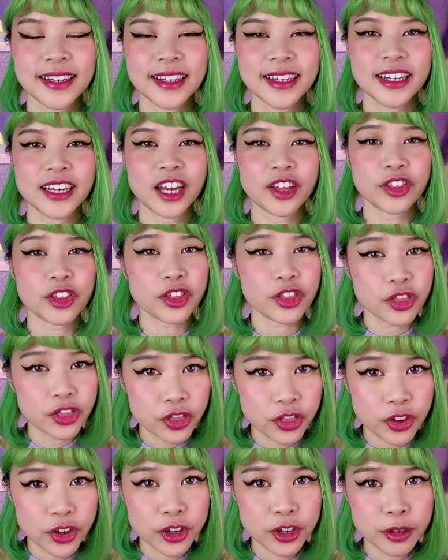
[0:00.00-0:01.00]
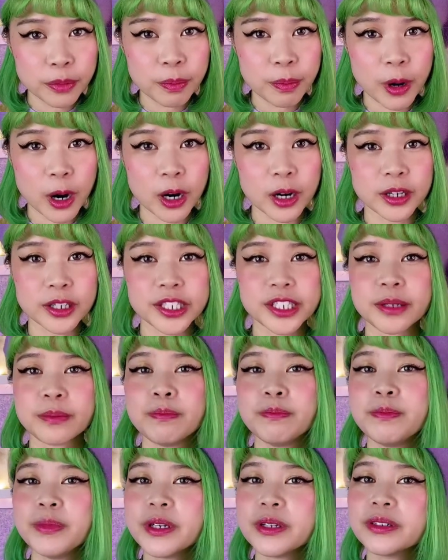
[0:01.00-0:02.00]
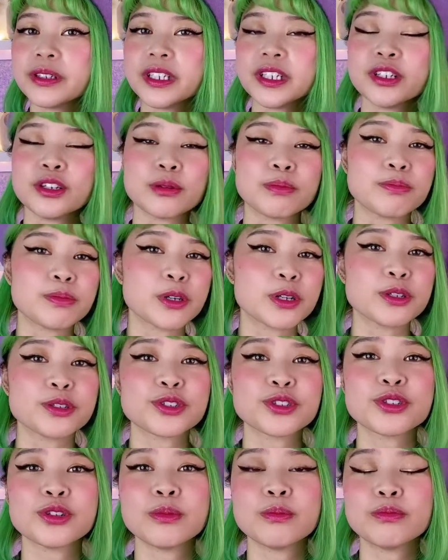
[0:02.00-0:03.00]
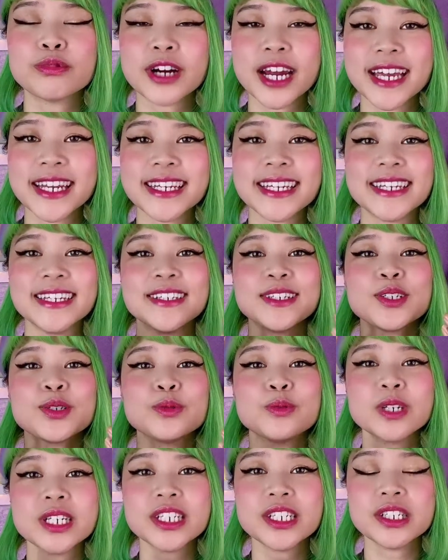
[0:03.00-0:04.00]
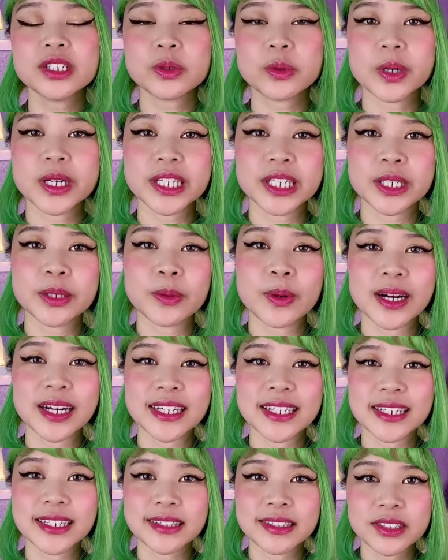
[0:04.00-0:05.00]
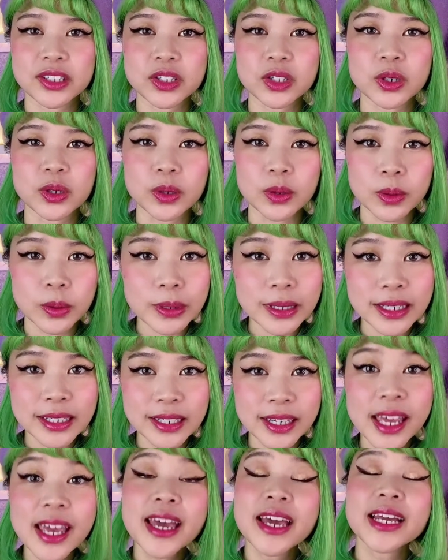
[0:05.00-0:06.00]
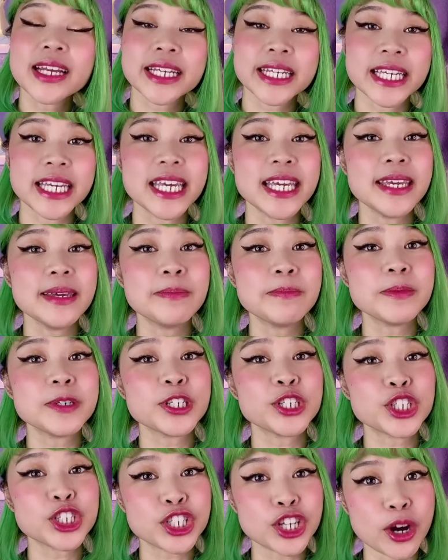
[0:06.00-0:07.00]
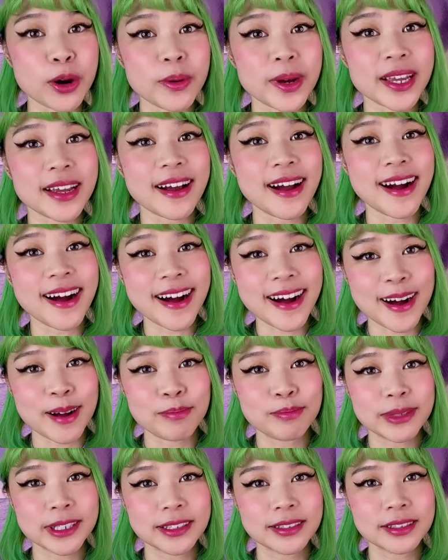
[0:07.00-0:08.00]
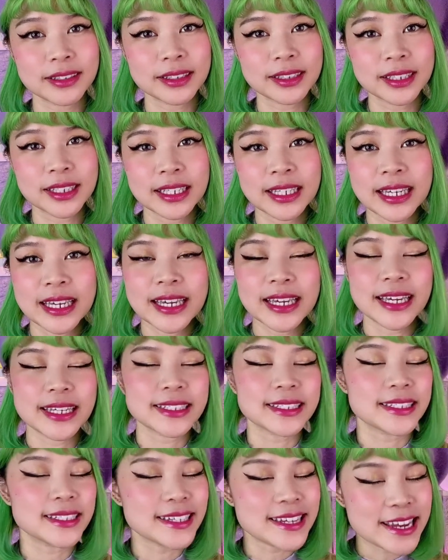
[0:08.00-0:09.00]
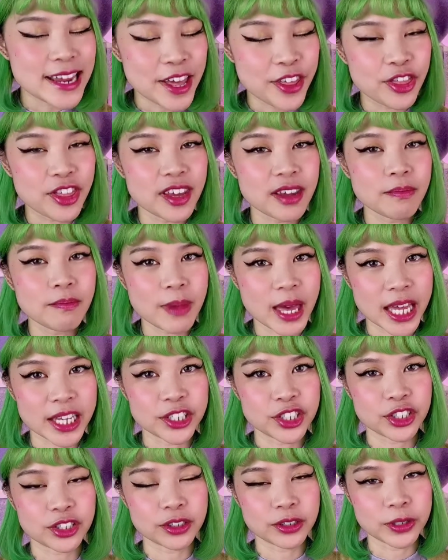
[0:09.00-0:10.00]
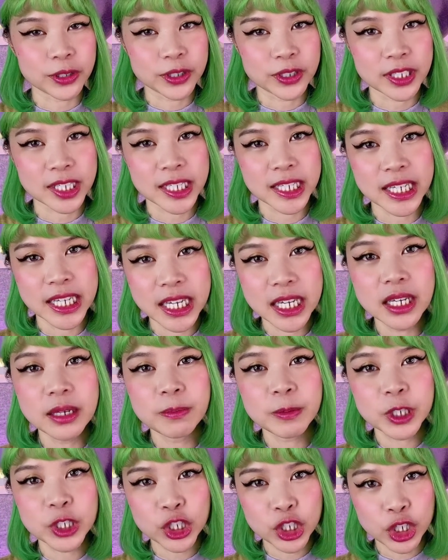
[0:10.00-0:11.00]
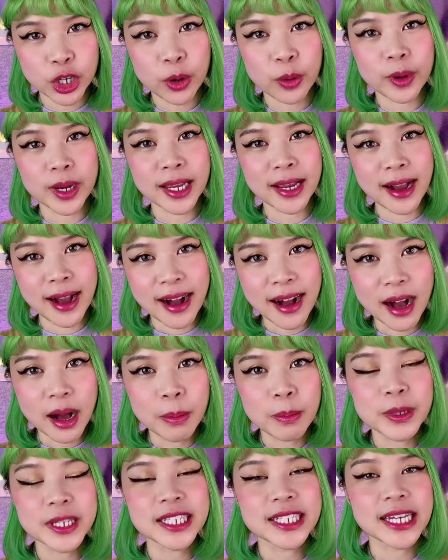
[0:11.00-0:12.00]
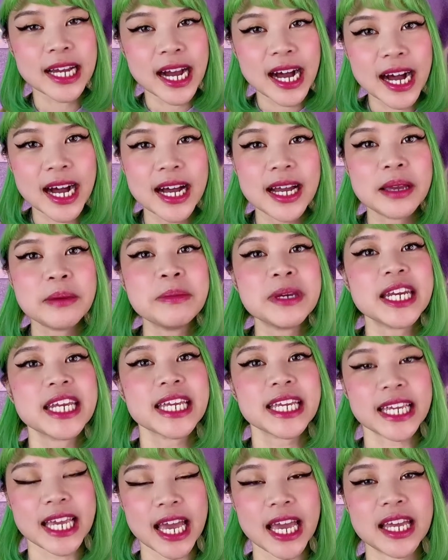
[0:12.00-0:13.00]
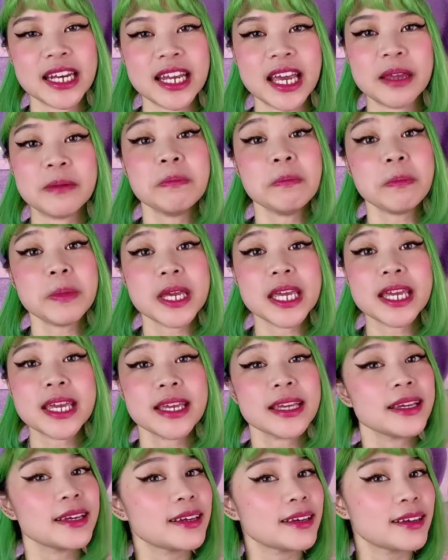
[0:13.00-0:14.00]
Now, the third part to building your personal brand in 2021 is to keep showing up. It's nothing magical to keep showing up time and again and being,